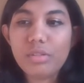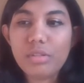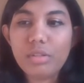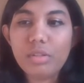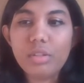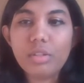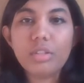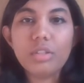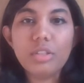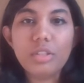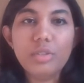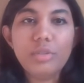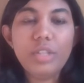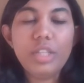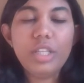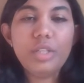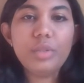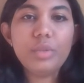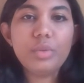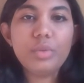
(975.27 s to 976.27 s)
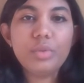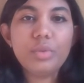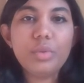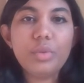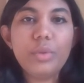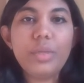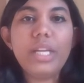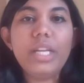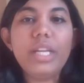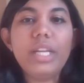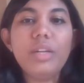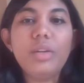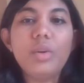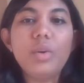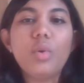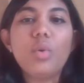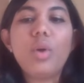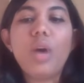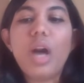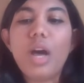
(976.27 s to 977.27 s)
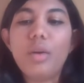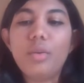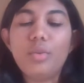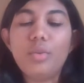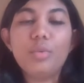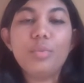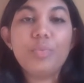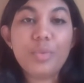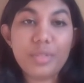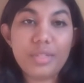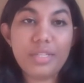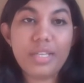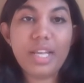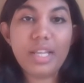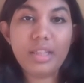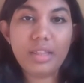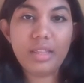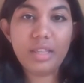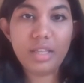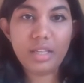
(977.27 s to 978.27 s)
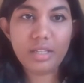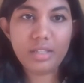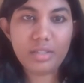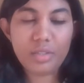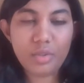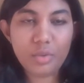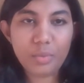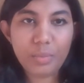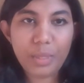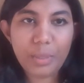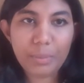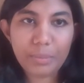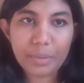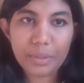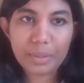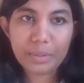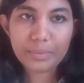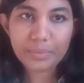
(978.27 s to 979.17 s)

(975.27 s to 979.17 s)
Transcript: So you need to really know how to present things to people.